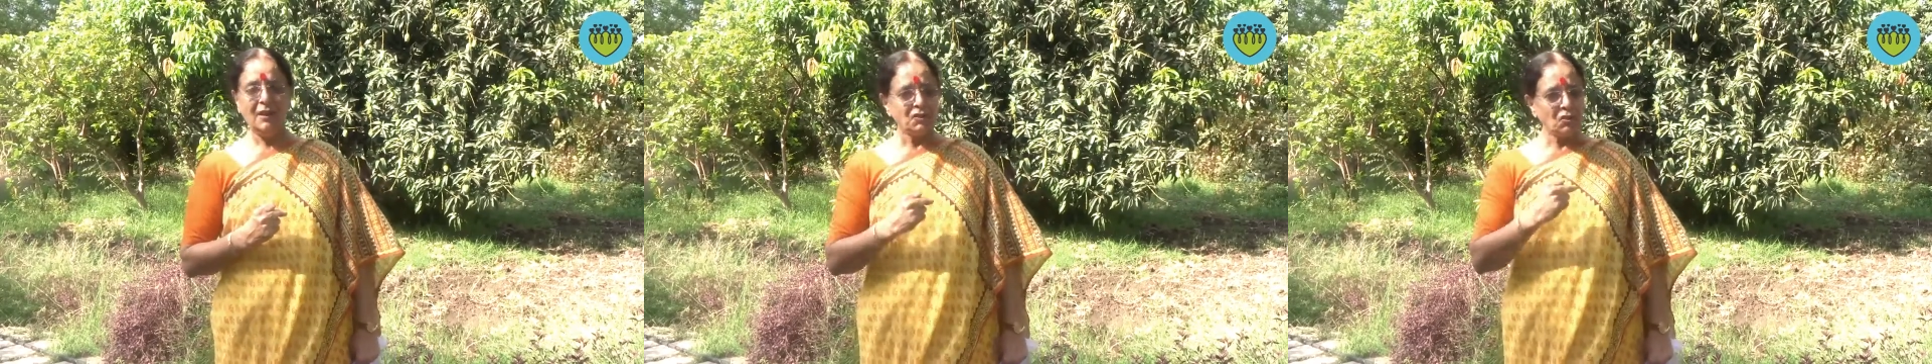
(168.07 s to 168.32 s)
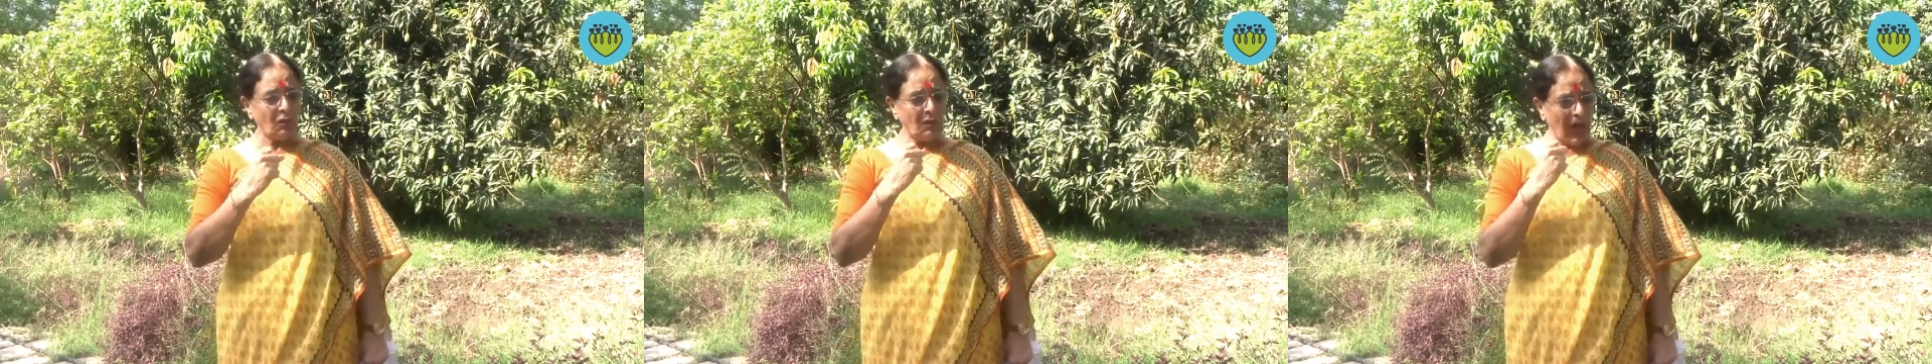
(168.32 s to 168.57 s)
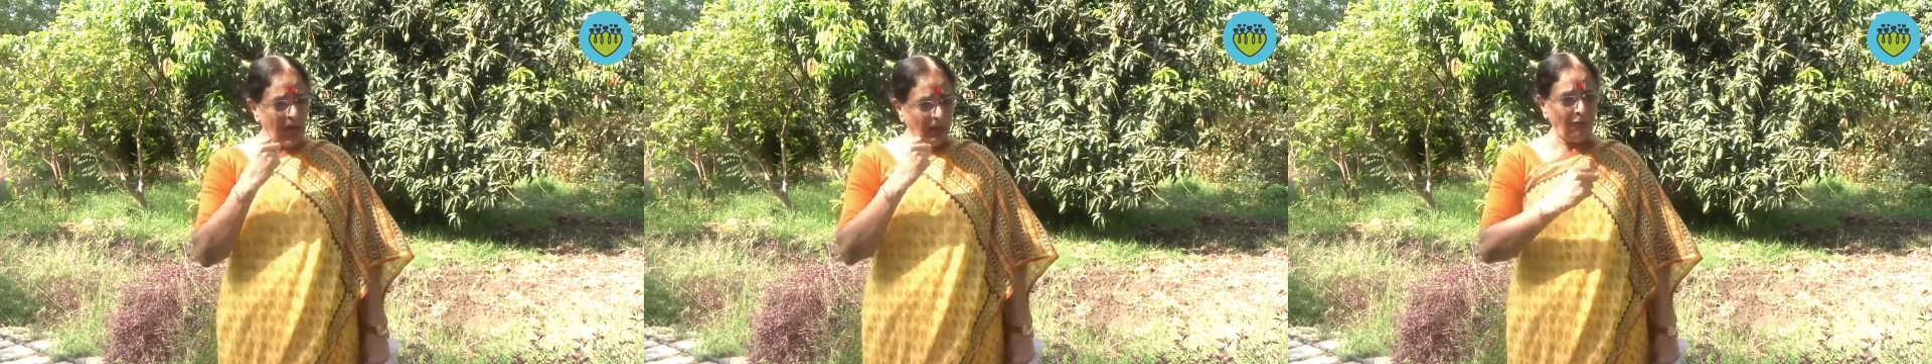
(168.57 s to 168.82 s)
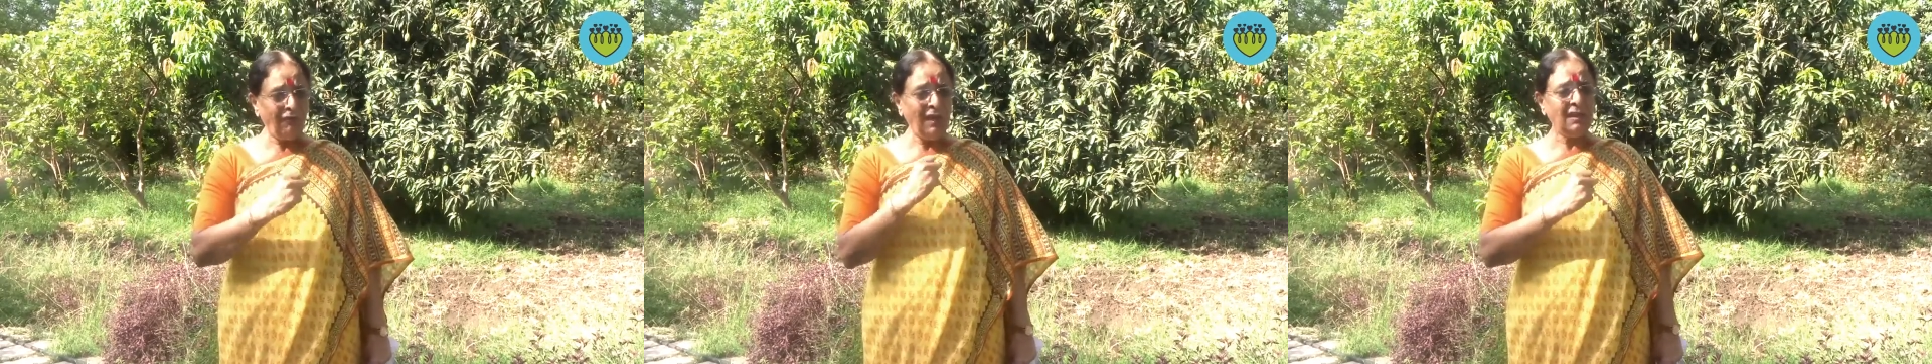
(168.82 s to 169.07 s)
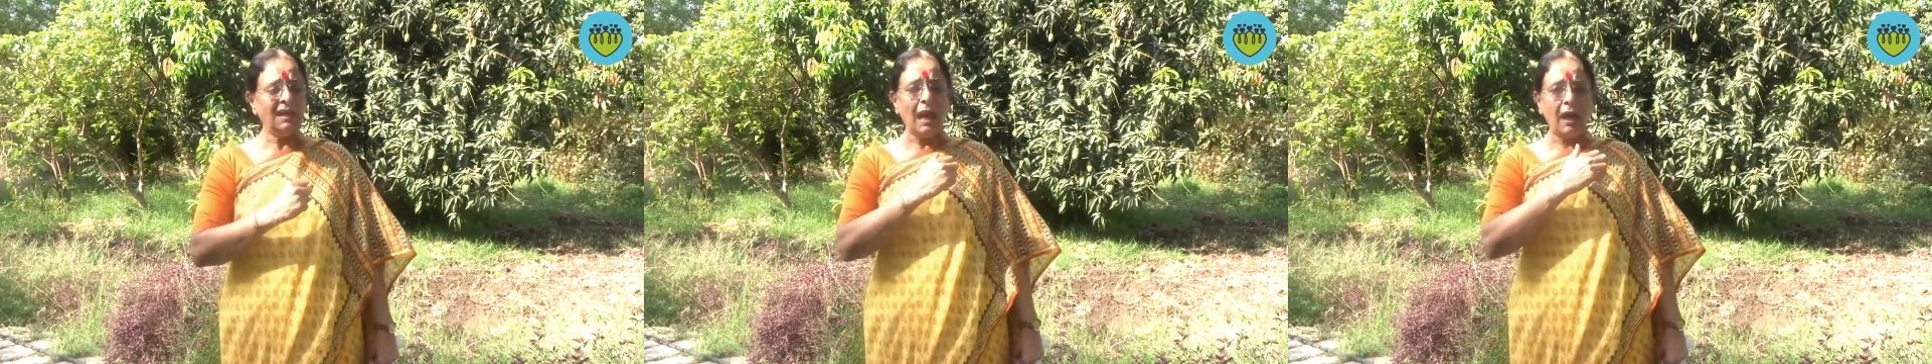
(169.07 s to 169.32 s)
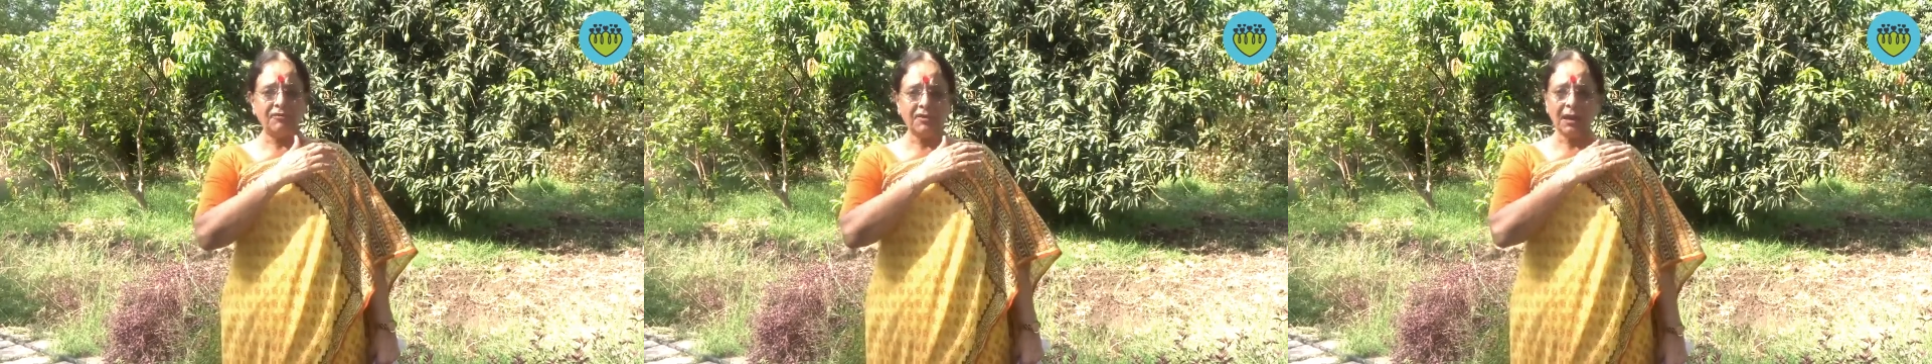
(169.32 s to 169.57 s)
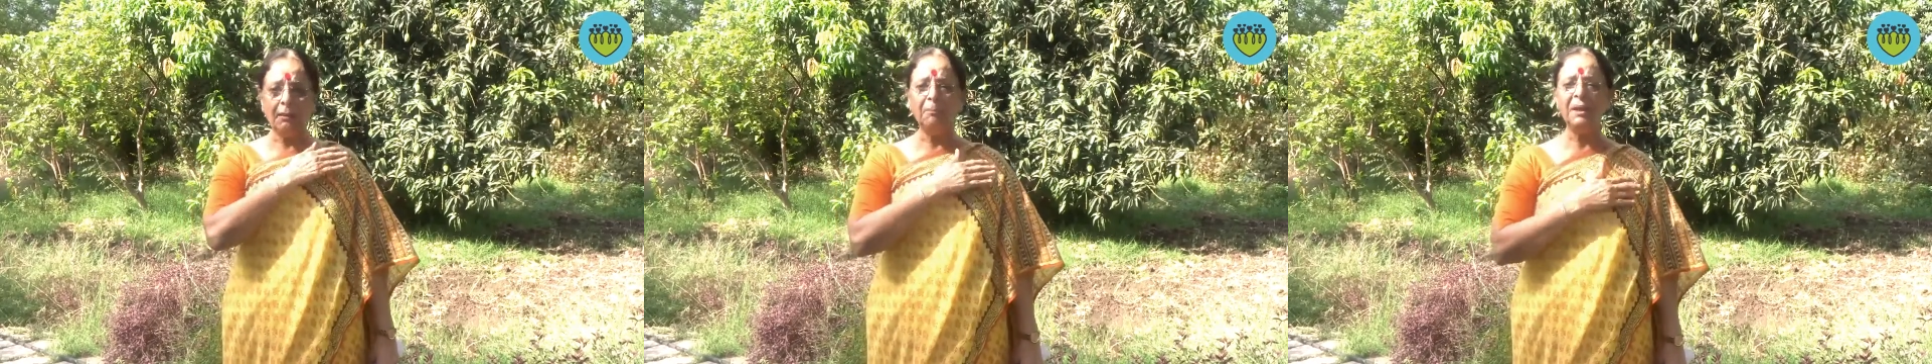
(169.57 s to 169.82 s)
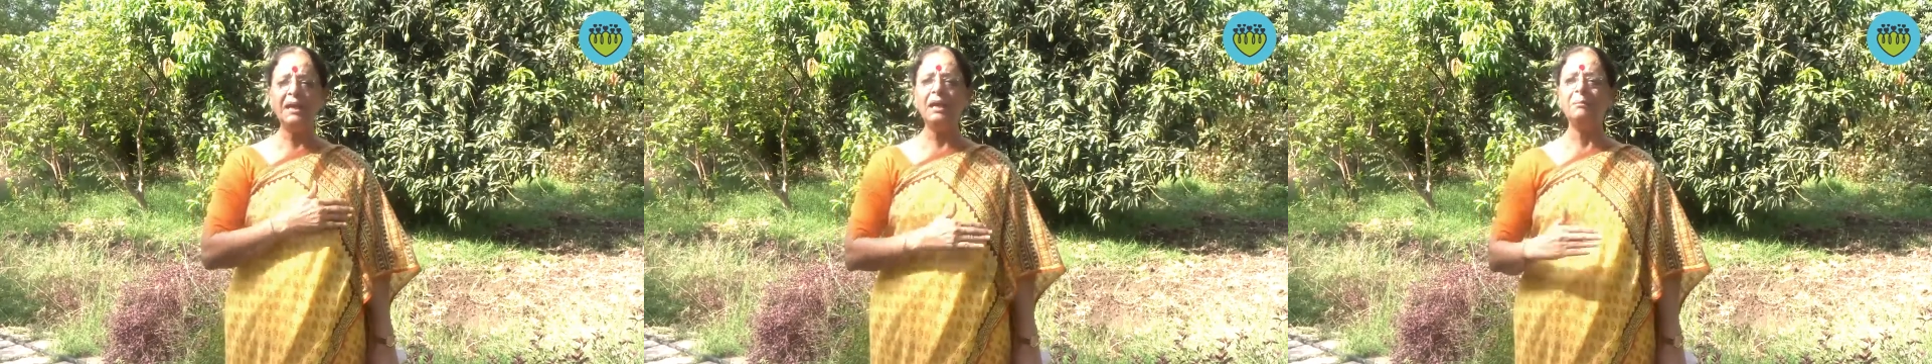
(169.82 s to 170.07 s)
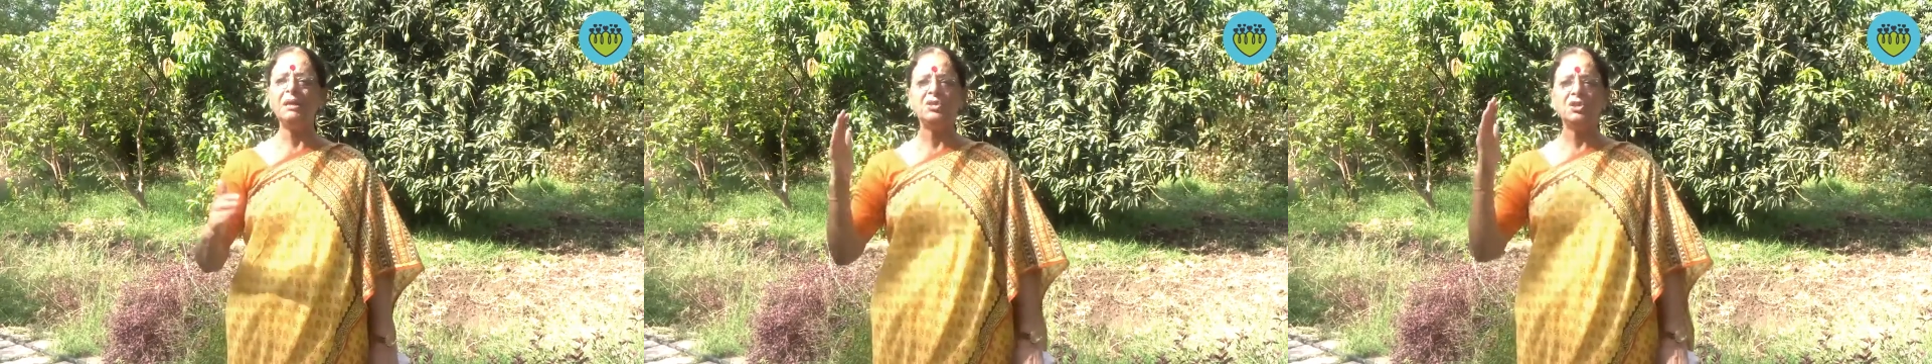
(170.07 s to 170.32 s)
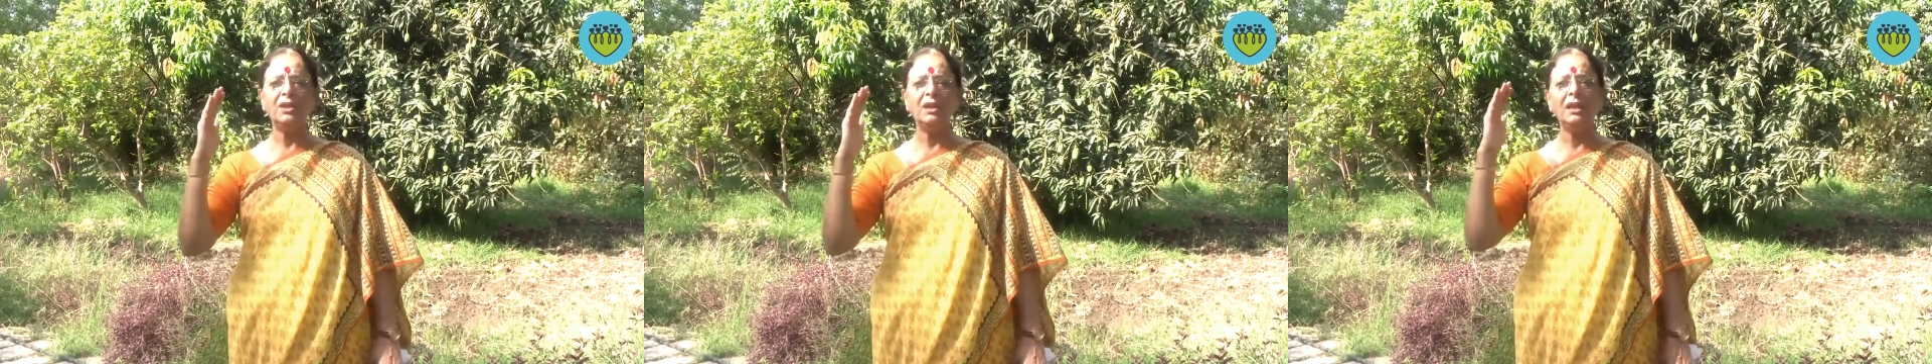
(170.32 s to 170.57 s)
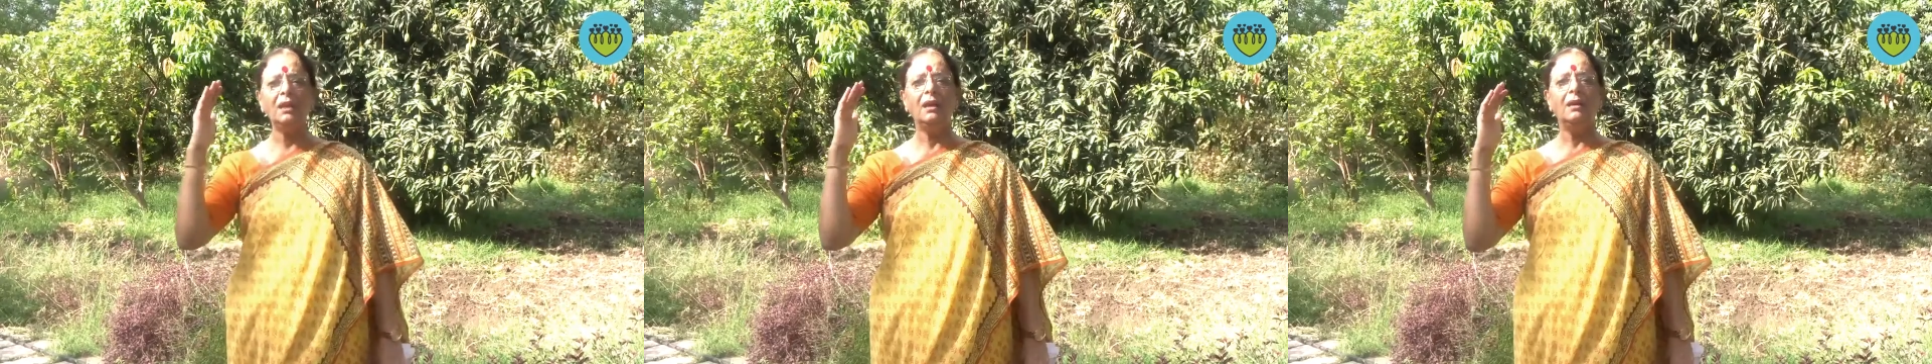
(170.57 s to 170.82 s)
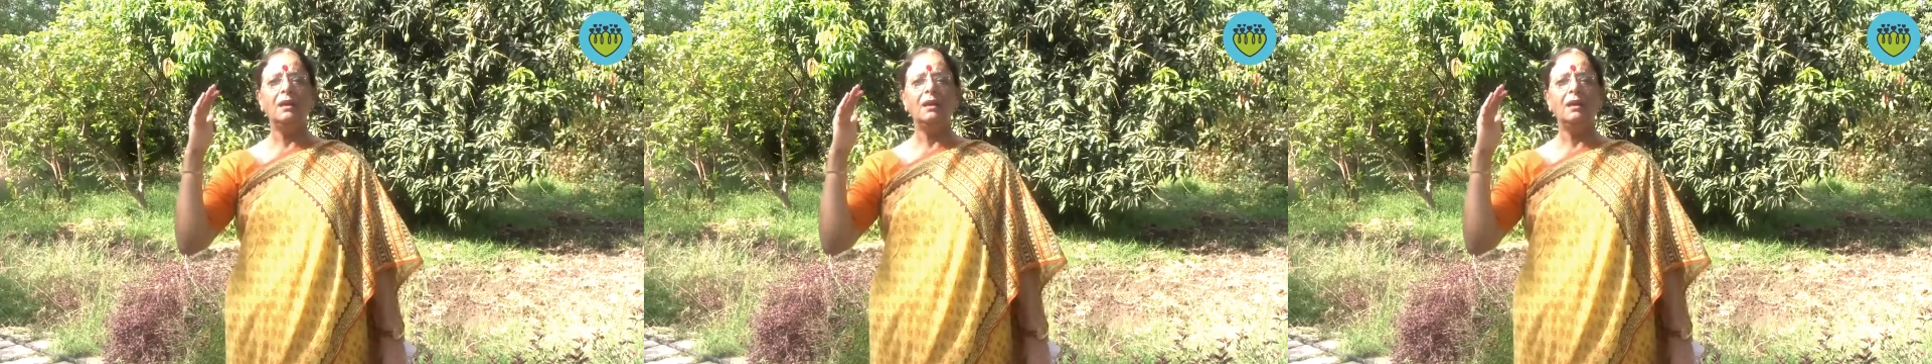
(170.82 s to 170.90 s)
So I feel that after completing my journey